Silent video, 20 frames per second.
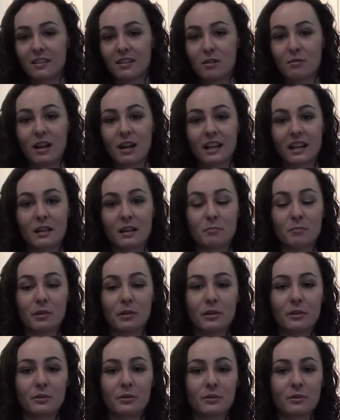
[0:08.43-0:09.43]
I work at
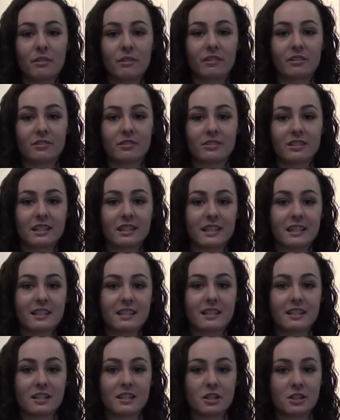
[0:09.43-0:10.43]
Pure
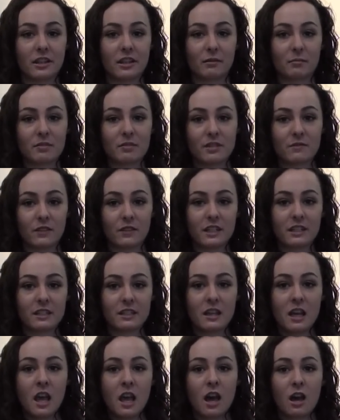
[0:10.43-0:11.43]
Orthodontics in Chelmsford.
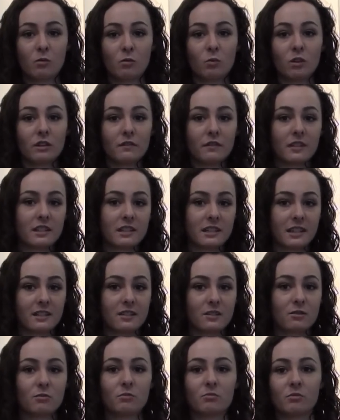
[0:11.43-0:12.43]
I'm one of the
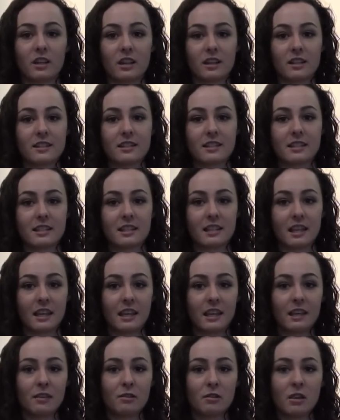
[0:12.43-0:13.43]
dental nurses
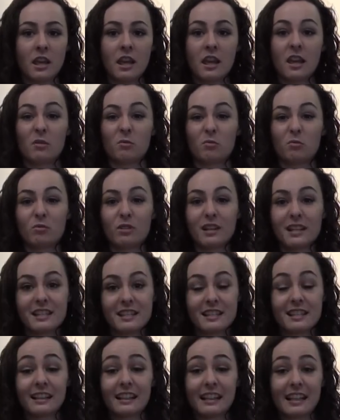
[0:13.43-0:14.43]
here.
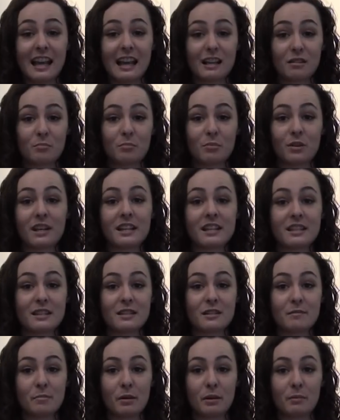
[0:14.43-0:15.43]
Recently had
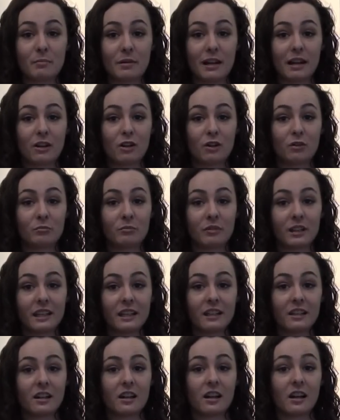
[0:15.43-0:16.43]
braces put back on
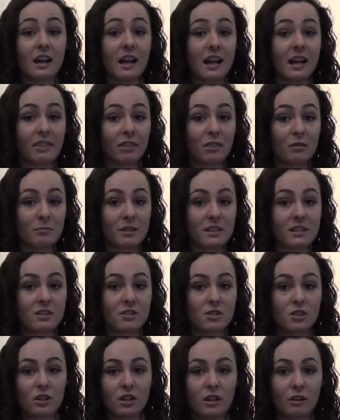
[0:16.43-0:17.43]
me. I had them as a
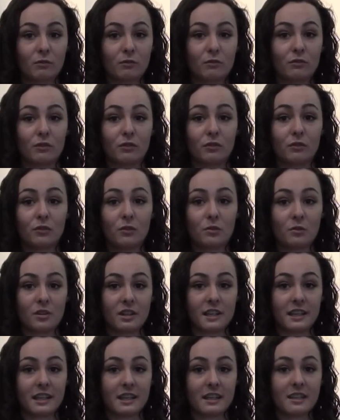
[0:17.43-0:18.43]
child for 4
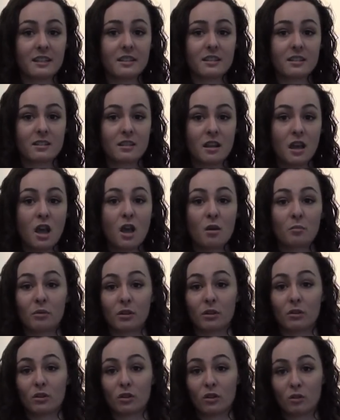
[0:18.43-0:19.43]
years,
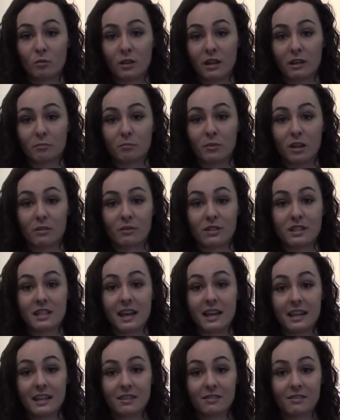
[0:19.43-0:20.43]
but not wearing my
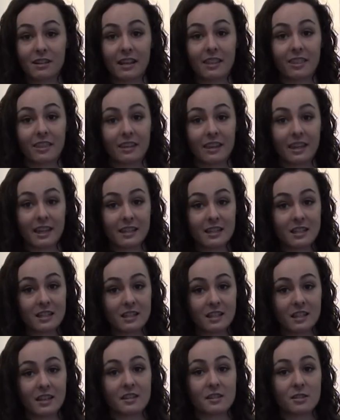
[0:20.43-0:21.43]
retainer at the end,
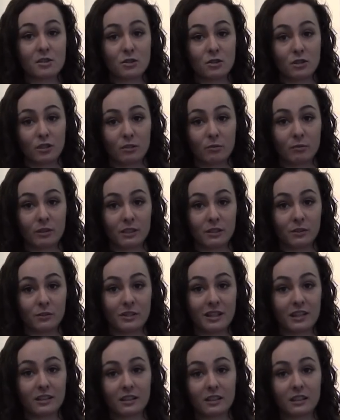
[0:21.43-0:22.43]
as you do when you're
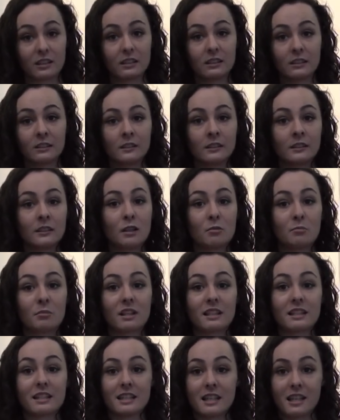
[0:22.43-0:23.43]
younger, my
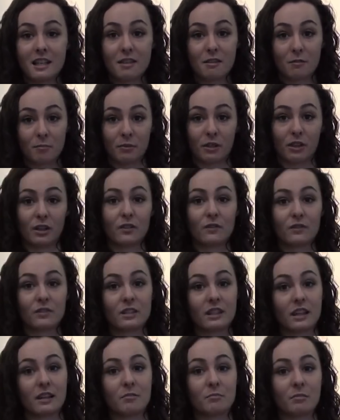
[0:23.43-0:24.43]
teeth
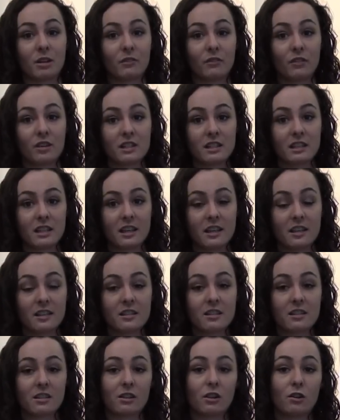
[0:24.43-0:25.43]
moved and my front teeth
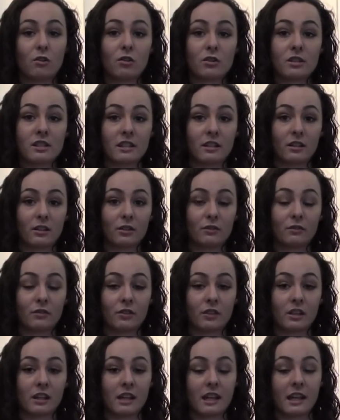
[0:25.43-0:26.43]
started crossing
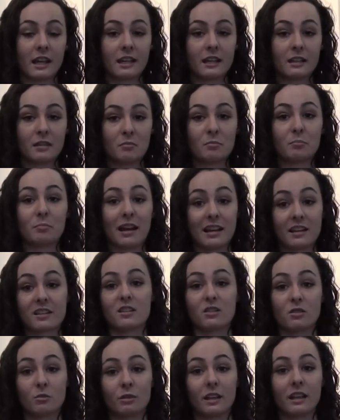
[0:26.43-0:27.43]
over again back
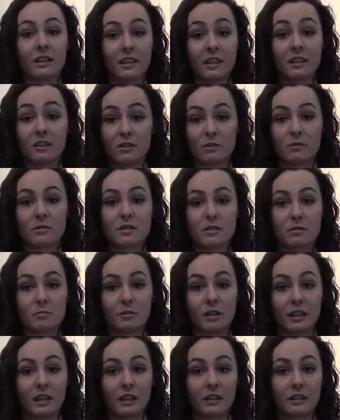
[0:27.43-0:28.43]
to the way they used to
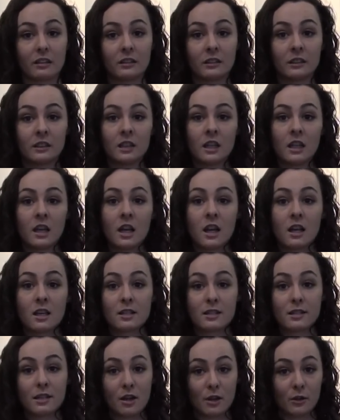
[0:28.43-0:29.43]
be.
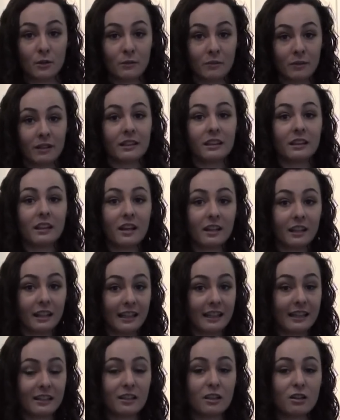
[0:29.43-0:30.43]
So,
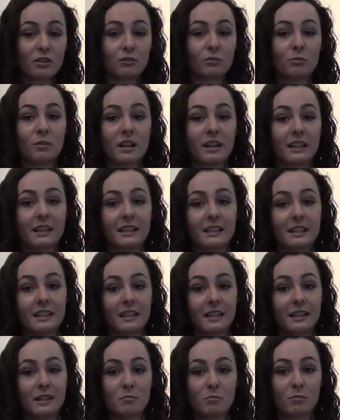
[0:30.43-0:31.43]
luckily enough, working
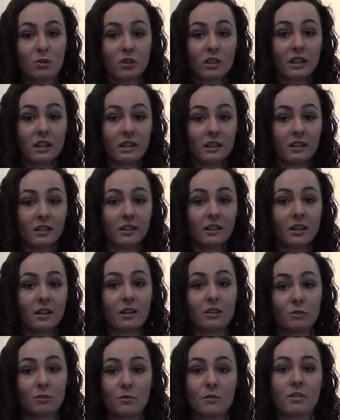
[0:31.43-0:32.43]
here, Monica,
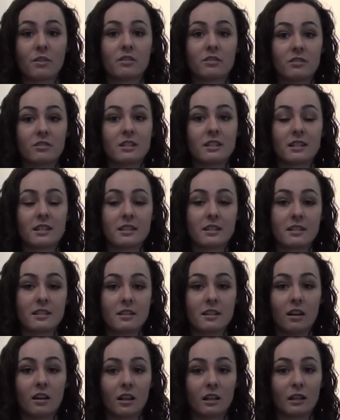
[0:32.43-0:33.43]
our orthodontist,
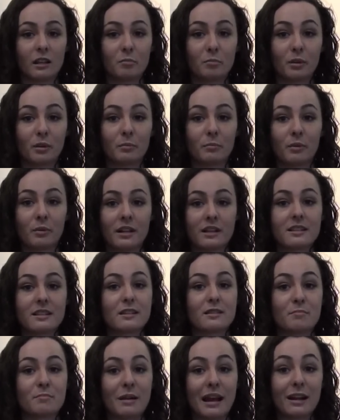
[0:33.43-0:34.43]
has kindly put
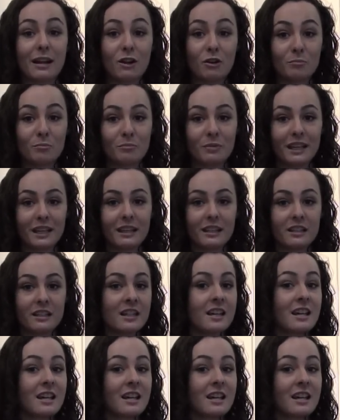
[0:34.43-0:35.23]
braces back on me.